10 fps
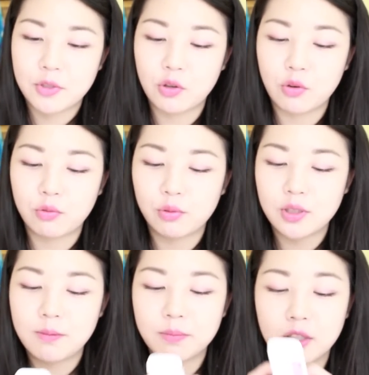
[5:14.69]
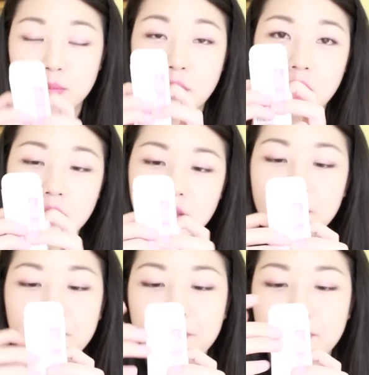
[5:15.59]
So hopefully this product
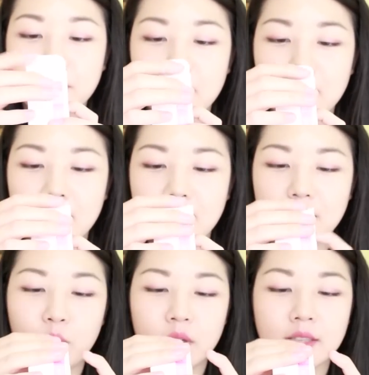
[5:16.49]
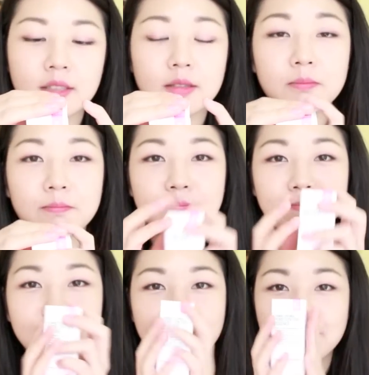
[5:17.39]
works.
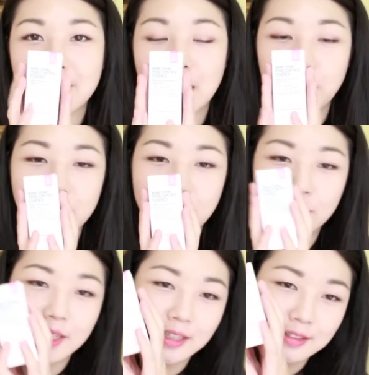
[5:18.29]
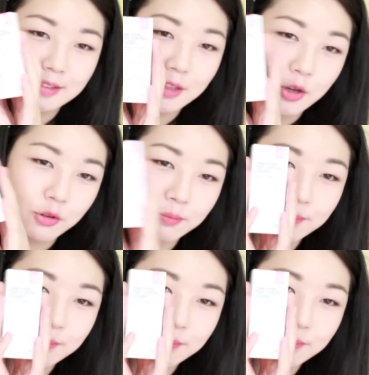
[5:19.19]
I will let you guys know.